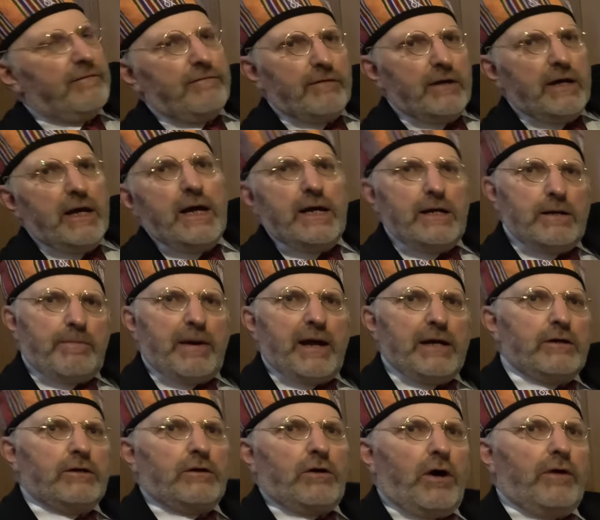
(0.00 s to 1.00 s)
of
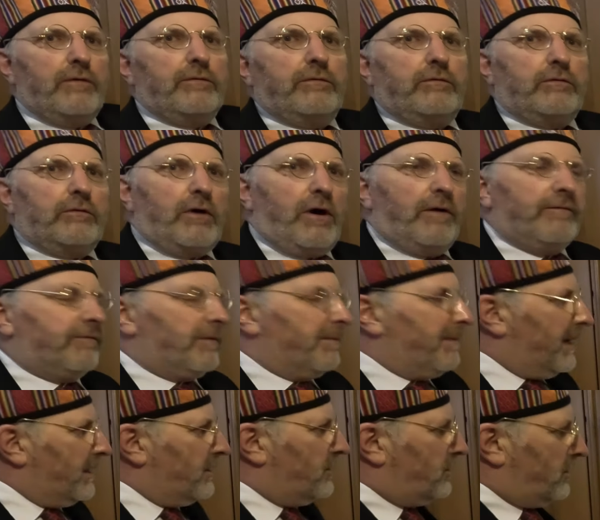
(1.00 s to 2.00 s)
independent
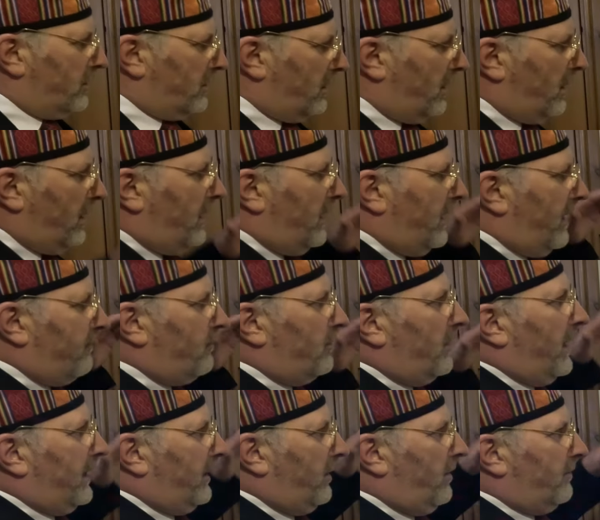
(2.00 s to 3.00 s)
confirmation, if you
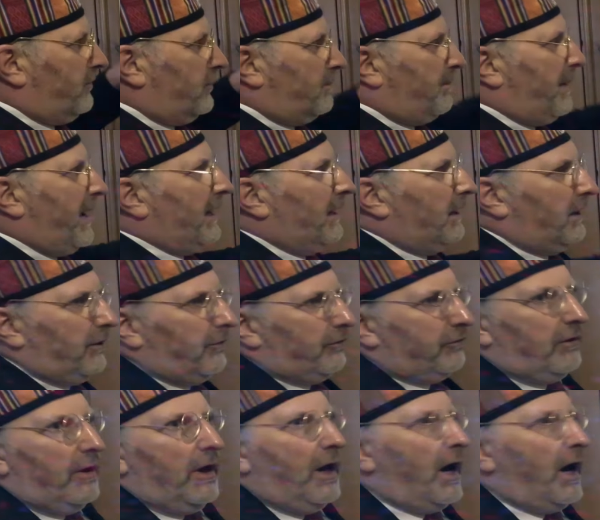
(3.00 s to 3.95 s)
like, of Spengler's